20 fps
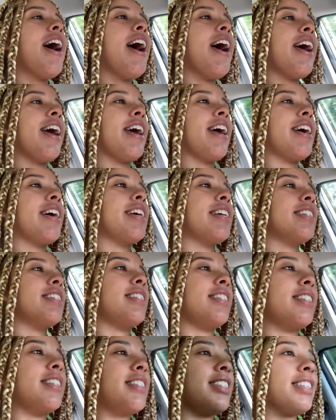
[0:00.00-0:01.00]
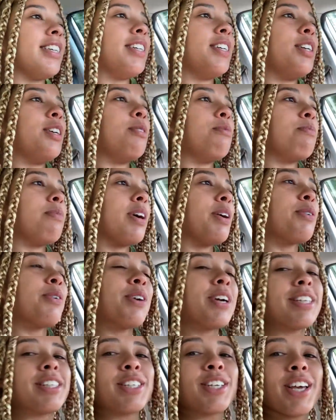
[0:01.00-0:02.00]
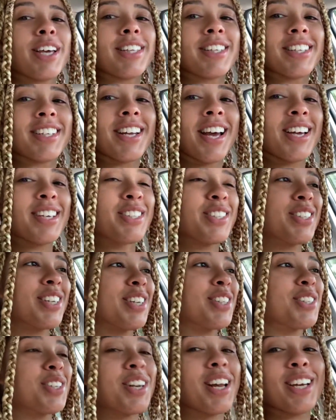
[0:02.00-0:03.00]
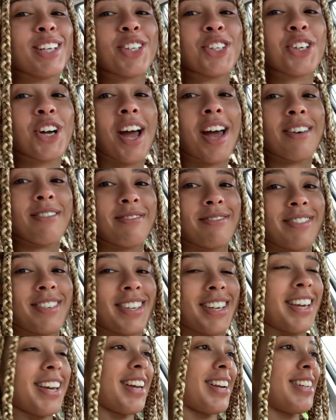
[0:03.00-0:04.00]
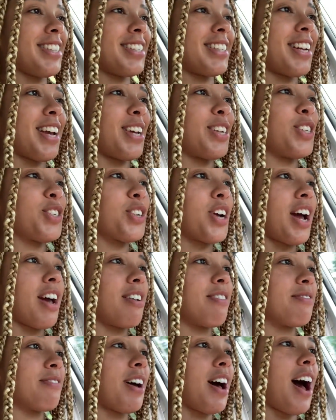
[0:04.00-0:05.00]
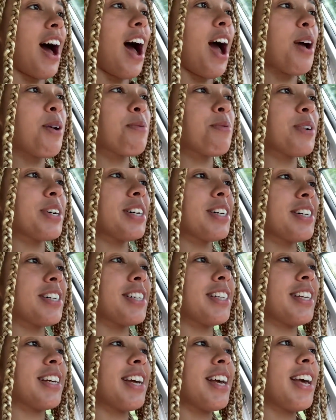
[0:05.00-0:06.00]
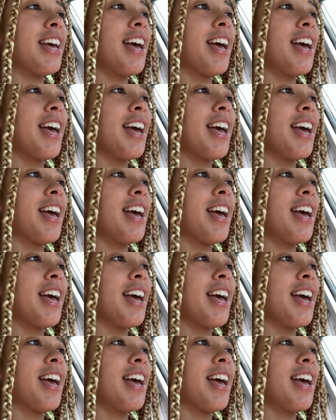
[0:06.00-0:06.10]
and um, it's a, it's a nice it's a nice drive. It is a nice drive. I will